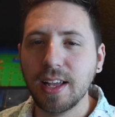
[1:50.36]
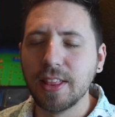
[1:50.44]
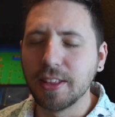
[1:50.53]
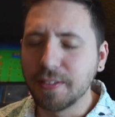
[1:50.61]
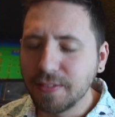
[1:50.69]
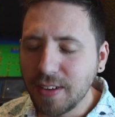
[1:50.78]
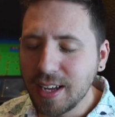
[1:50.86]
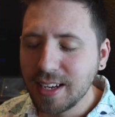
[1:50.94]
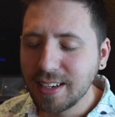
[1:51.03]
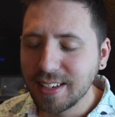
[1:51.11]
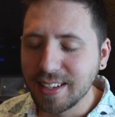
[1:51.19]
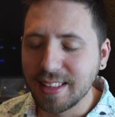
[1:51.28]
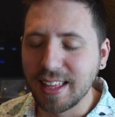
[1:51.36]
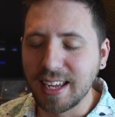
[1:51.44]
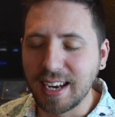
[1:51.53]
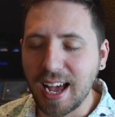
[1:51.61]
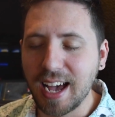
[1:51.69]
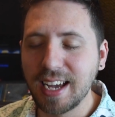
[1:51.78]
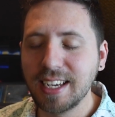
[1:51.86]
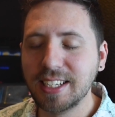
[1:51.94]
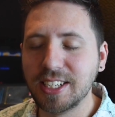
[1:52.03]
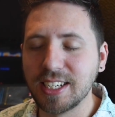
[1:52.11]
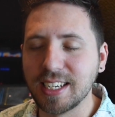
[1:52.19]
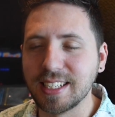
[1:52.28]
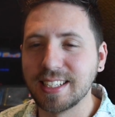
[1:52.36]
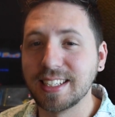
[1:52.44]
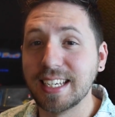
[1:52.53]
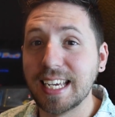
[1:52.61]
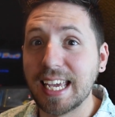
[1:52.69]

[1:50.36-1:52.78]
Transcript: The font that I just